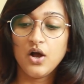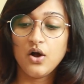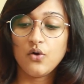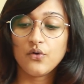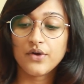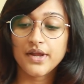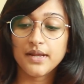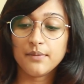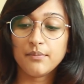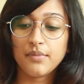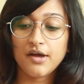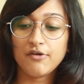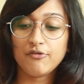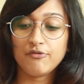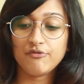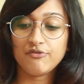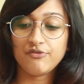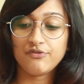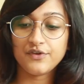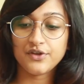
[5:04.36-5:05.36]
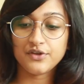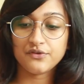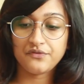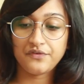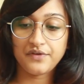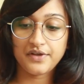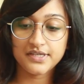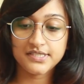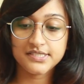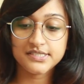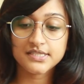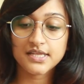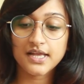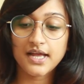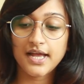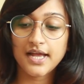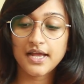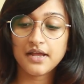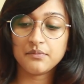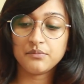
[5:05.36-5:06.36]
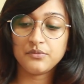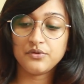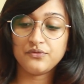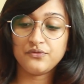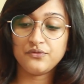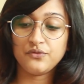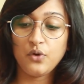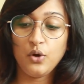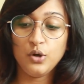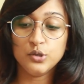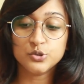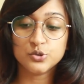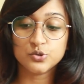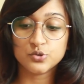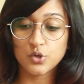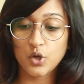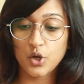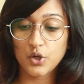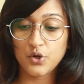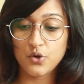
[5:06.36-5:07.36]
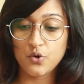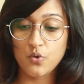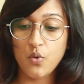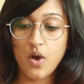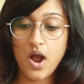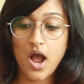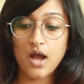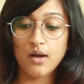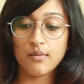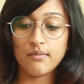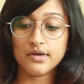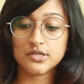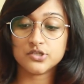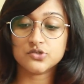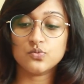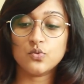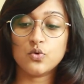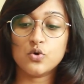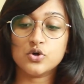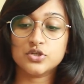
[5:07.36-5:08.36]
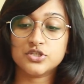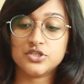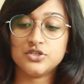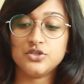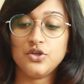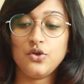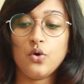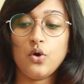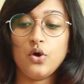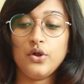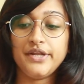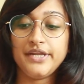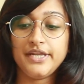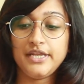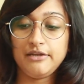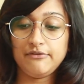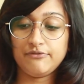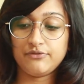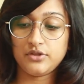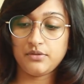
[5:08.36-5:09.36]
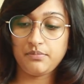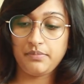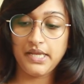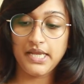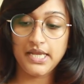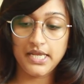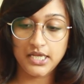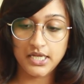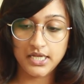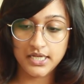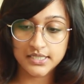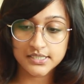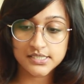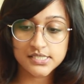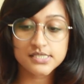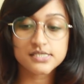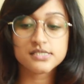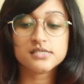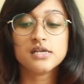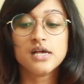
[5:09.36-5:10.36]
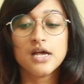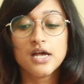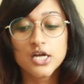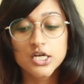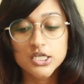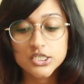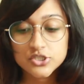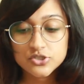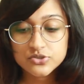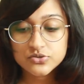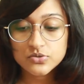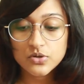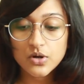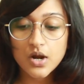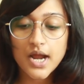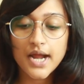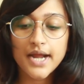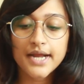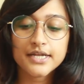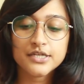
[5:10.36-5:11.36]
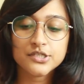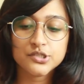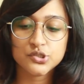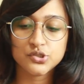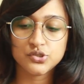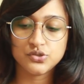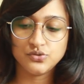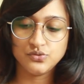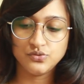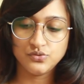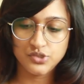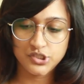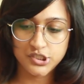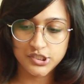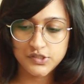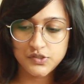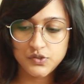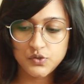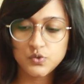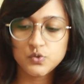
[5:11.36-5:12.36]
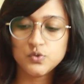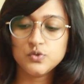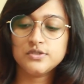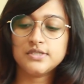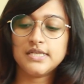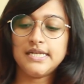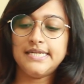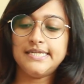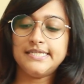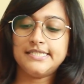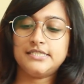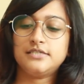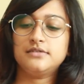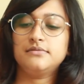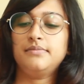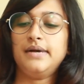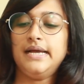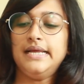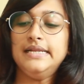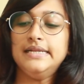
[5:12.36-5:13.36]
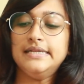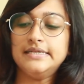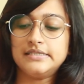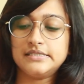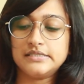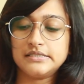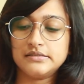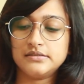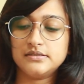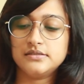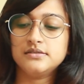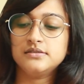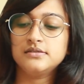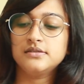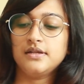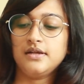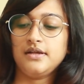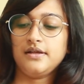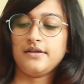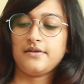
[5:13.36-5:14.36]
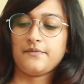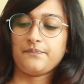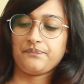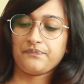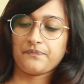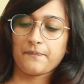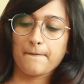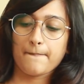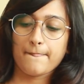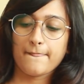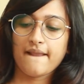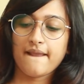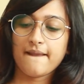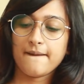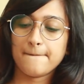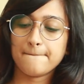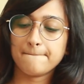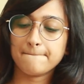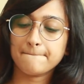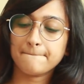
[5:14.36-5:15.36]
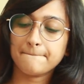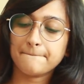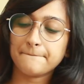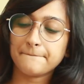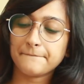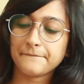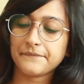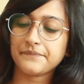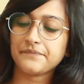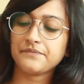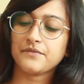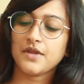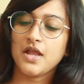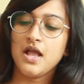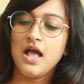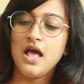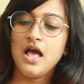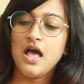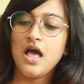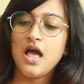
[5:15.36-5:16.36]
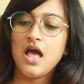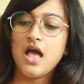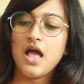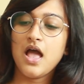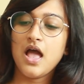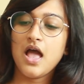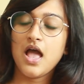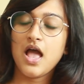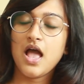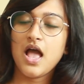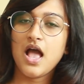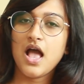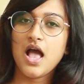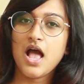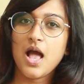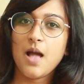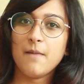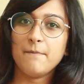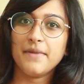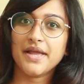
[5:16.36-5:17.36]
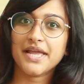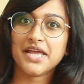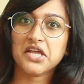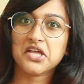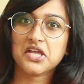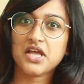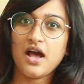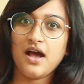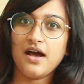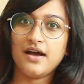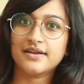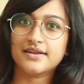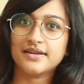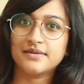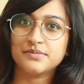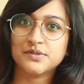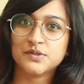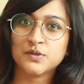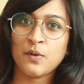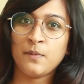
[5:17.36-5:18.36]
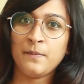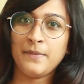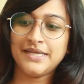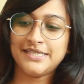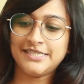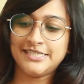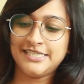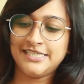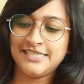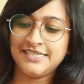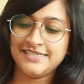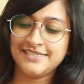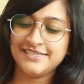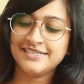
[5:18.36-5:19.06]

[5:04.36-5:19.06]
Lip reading: Okay, but for your first time, if you all do not know how much water you all need for the paste, try to just use a little by little. Okay. God, I'm so busy.